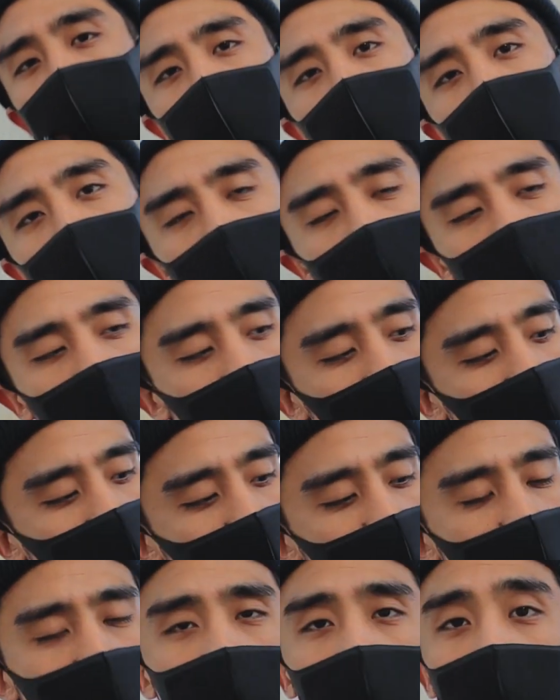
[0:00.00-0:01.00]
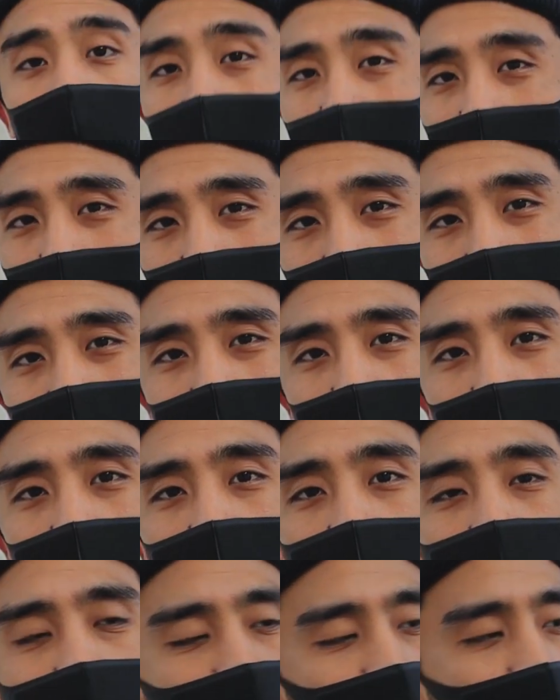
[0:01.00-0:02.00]
talk about camera bag
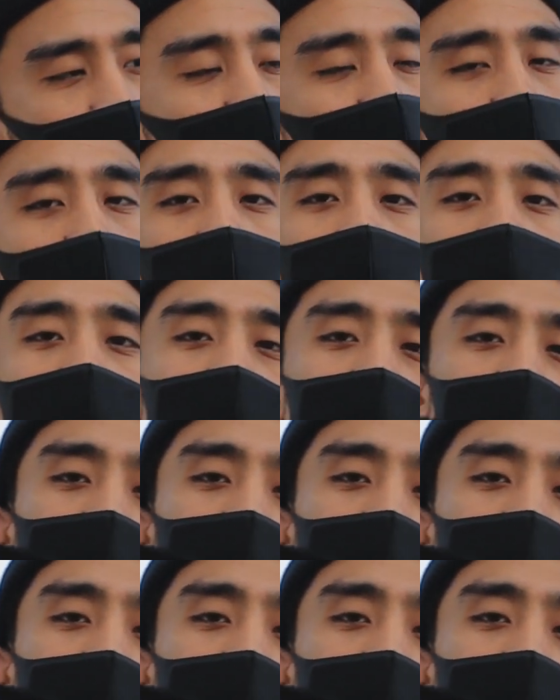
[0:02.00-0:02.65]
itself. So